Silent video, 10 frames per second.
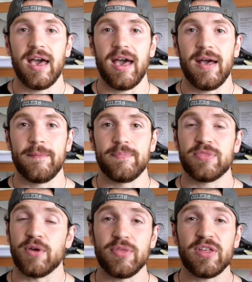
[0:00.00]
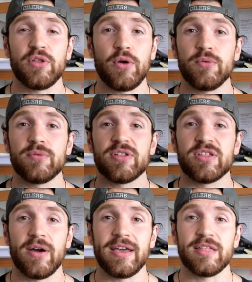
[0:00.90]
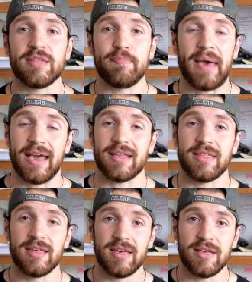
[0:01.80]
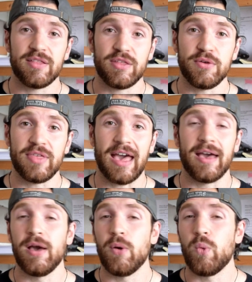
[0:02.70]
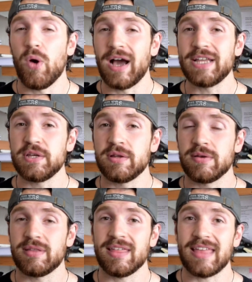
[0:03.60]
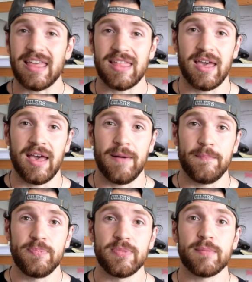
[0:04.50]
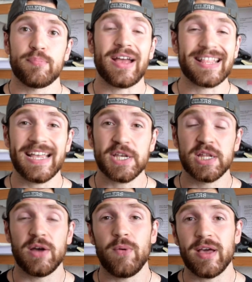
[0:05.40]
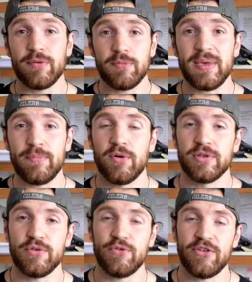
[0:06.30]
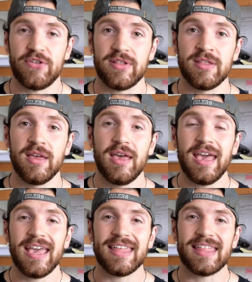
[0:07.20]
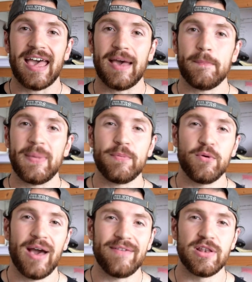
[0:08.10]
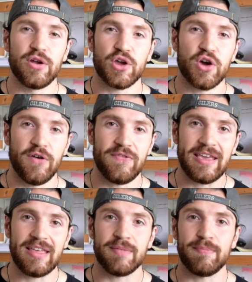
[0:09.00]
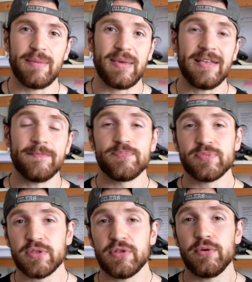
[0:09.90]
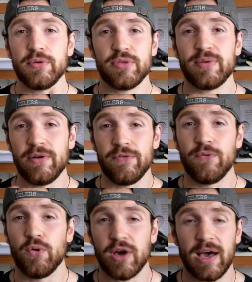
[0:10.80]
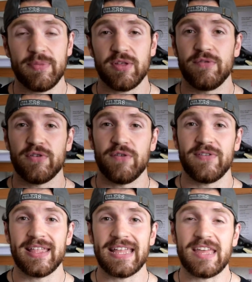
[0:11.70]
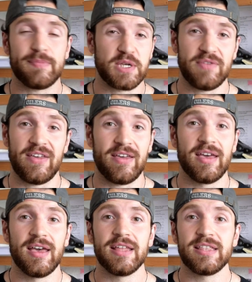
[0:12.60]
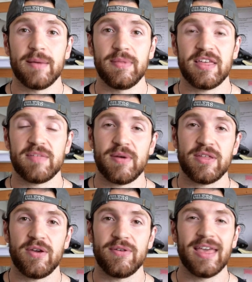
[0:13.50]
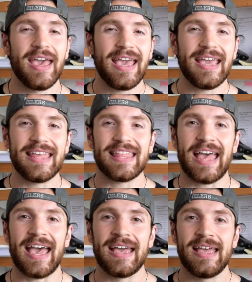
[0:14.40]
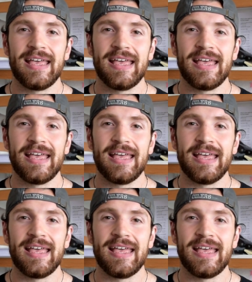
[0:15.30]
Though there's no science backed to that. What I do notice as a practitioner working with people on nutrition is that people who have a lot of coffees, maybe 2, 3, or 4 cups of coffee a day, especially their double espressos, is that